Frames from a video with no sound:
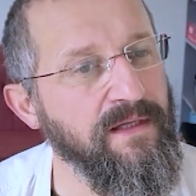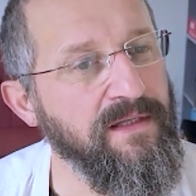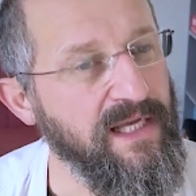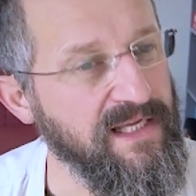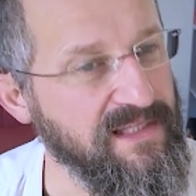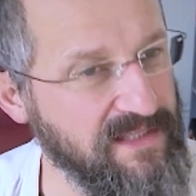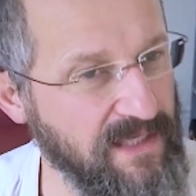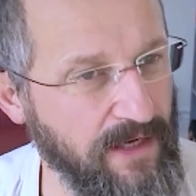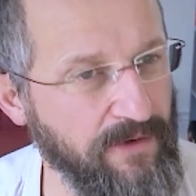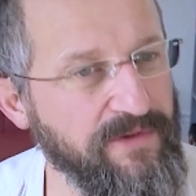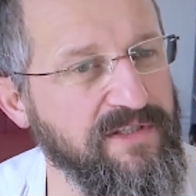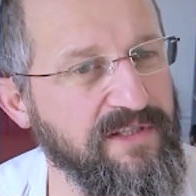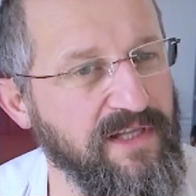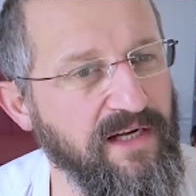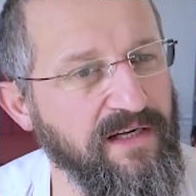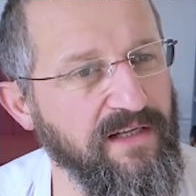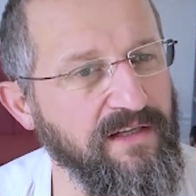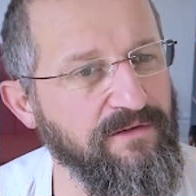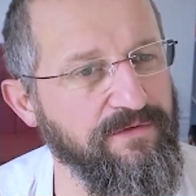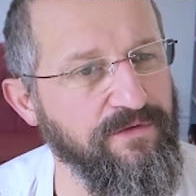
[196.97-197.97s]
That's how it
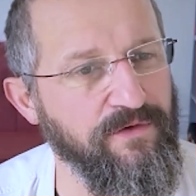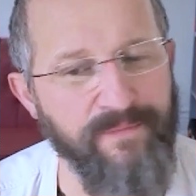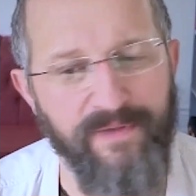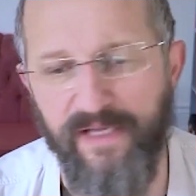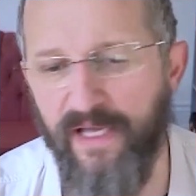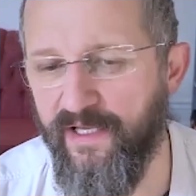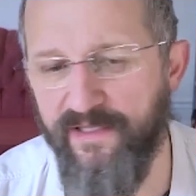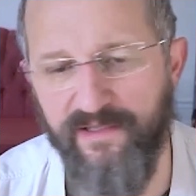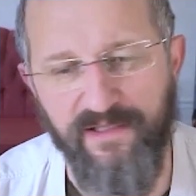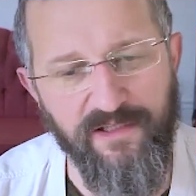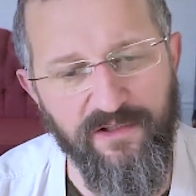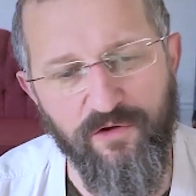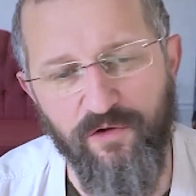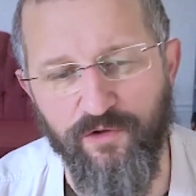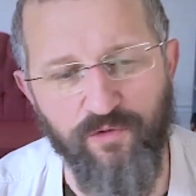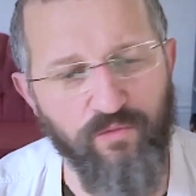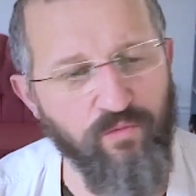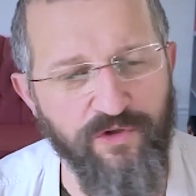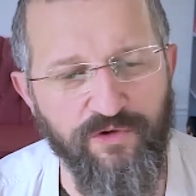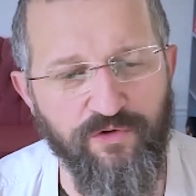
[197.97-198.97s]
started for me. I did
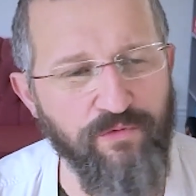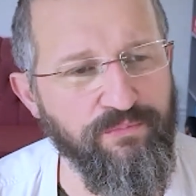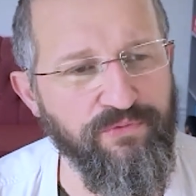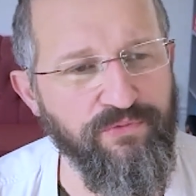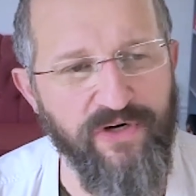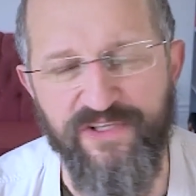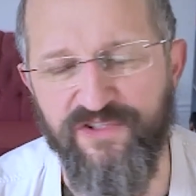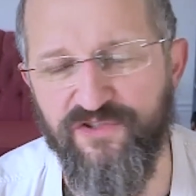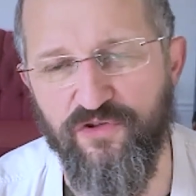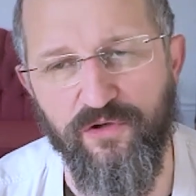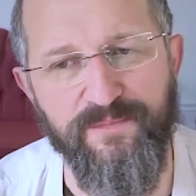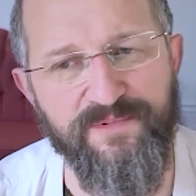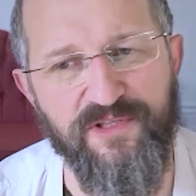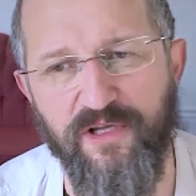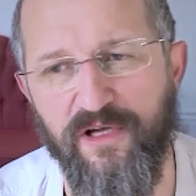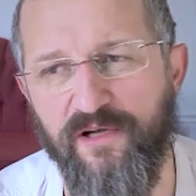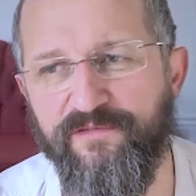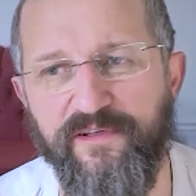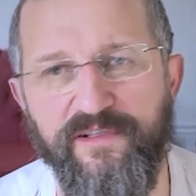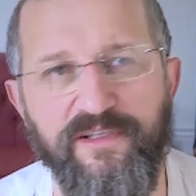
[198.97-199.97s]
not want to brainstorm
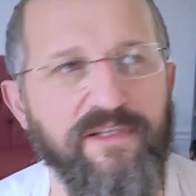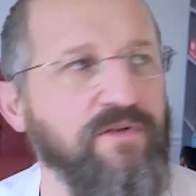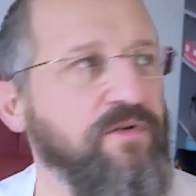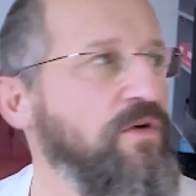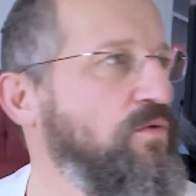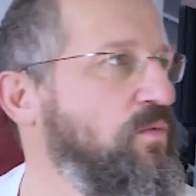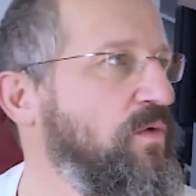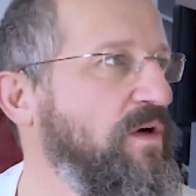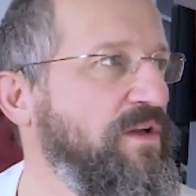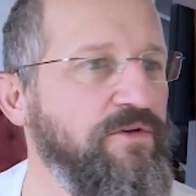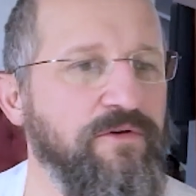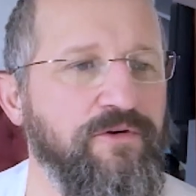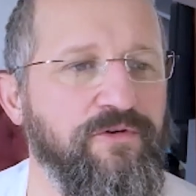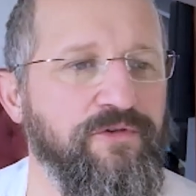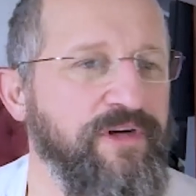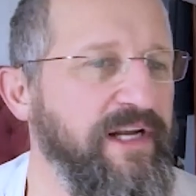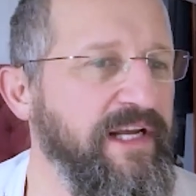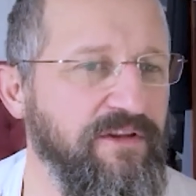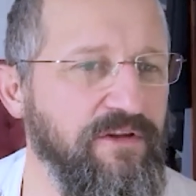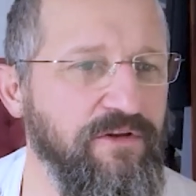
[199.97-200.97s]
stuff. I did not want to
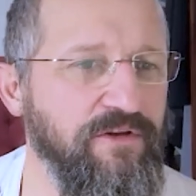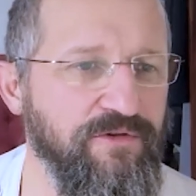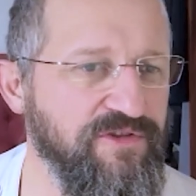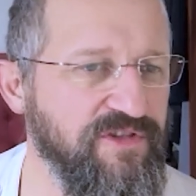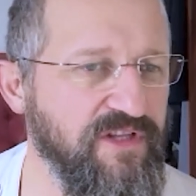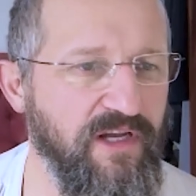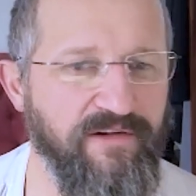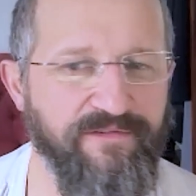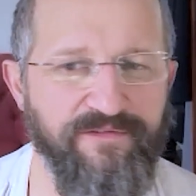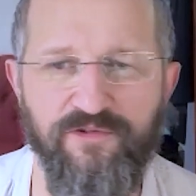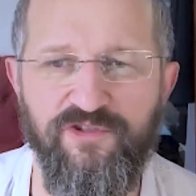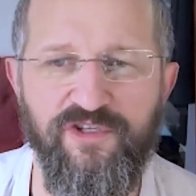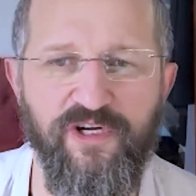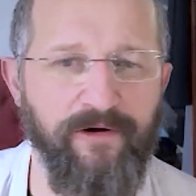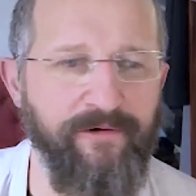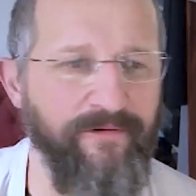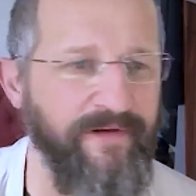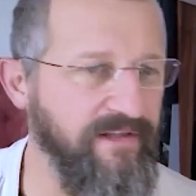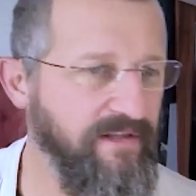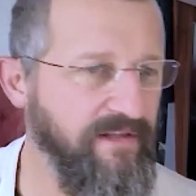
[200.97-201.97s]
create new stuff, to
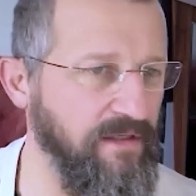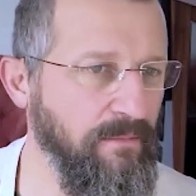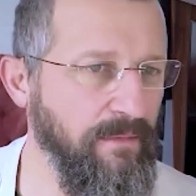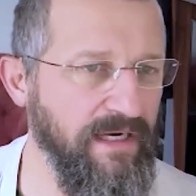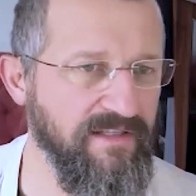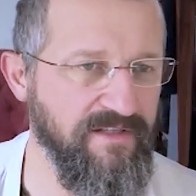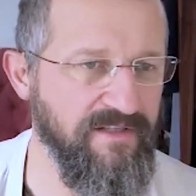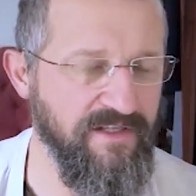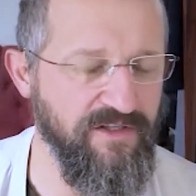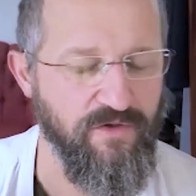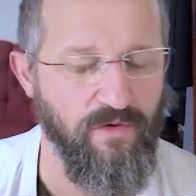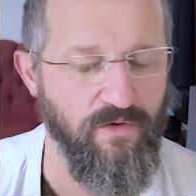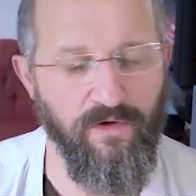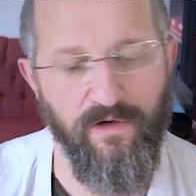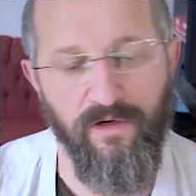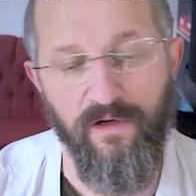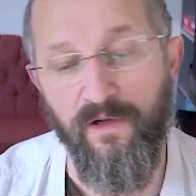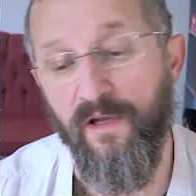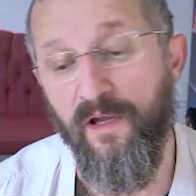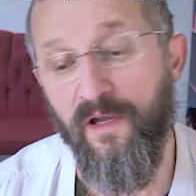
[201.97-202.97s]
generate emails and so on.